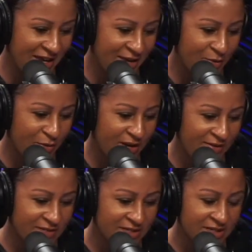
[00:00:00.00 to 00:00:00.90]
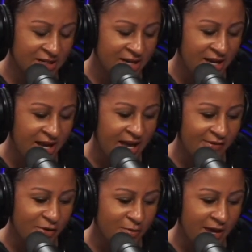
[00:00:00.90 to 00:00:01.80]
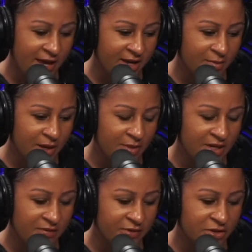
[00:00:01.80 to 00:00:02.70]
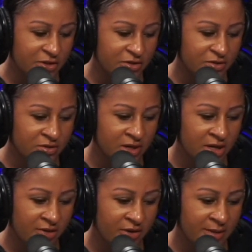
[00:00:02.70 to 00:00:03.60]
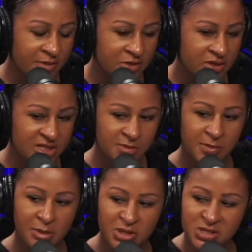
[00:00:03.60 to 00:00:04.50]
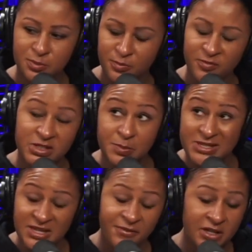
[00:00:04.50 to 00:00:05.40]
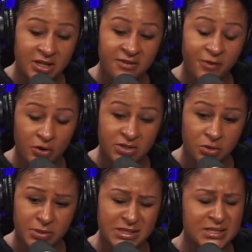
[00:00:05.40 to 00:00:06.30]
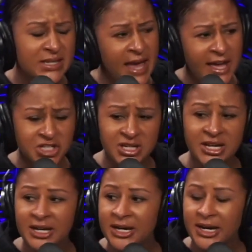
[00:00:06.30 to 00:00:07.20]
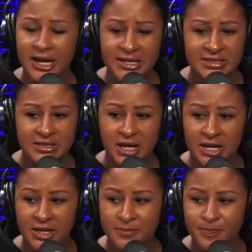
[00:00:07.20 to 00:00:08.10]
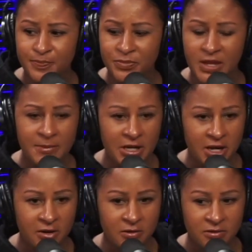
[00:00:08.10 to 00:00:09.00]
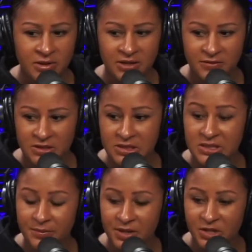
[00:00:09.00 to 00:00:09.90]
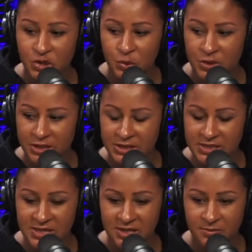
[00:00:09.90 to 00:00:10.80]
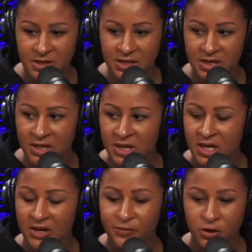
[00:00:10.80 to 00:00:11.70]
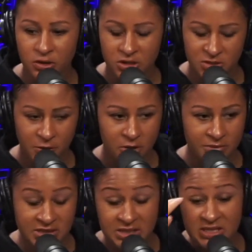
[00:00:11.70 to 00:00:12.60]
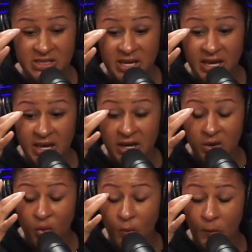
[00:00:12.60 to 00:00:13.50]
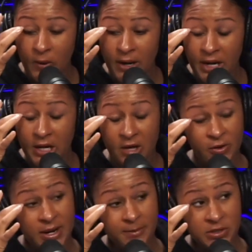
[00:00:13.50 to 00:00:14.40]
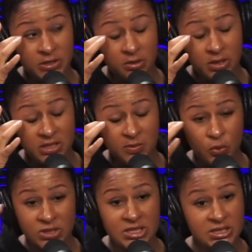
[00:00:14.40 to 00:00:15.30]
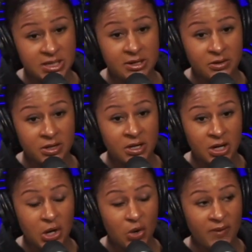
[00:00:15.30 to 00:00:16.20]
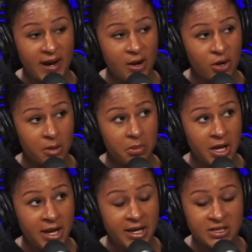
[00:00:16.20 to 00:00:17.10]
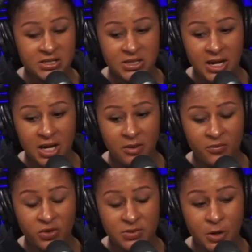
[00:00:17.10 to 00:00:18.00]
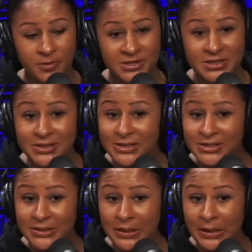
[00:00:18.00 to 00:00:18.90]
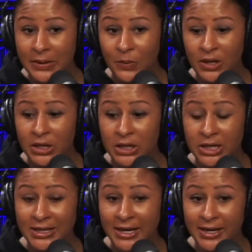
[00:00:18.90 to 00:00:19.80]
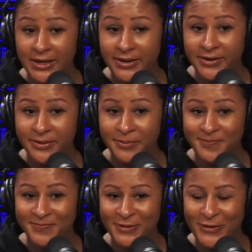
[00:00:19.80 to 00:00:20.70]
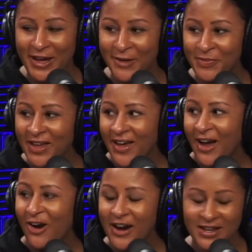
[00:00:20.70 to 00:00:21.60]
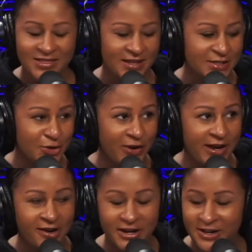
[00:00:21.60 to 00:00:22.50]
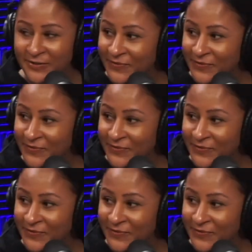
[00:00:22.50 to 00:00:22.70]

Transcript: And we'll have to have you back and maybe even do another episode that's maybe specifically focused on business. Actually, guys, let me know if this is something that you want. DM me if you're a small business and want another episode that's more detailed around compliance for small businesses, and then we can hook that up. Okay. All right. That's the gray area.